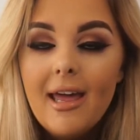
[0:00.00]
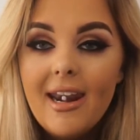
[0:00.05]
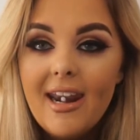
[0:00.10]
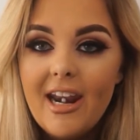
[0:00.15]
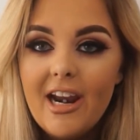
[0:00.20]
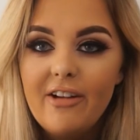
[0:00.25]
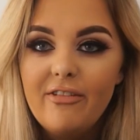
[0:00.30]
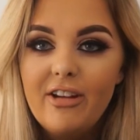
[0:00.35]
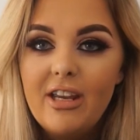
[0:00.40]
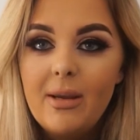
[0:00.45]

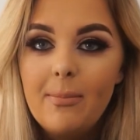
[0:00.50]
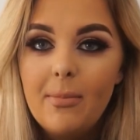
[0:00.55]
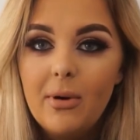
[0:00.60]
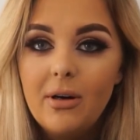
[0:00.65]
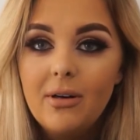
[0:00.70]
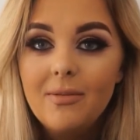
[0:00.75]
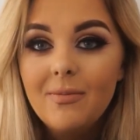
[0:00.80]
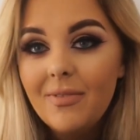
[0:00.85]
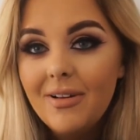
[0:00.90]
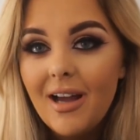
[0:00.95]
nervy,
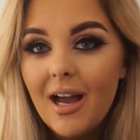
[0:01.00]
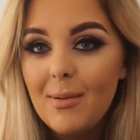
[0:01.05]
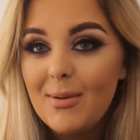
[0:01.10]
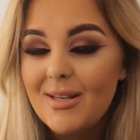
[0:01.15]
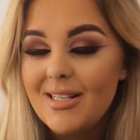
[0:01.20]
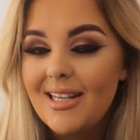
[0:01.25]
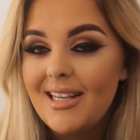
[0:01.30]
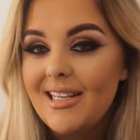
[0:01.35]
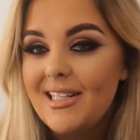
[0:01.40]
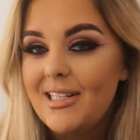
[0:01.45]
but I'm
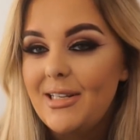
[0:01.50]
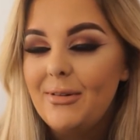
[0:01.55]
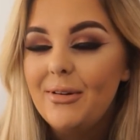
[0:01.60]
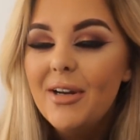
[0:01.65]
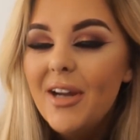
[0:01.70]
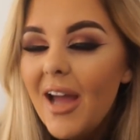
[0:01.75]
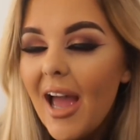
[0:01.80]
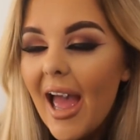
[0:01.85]
excited too.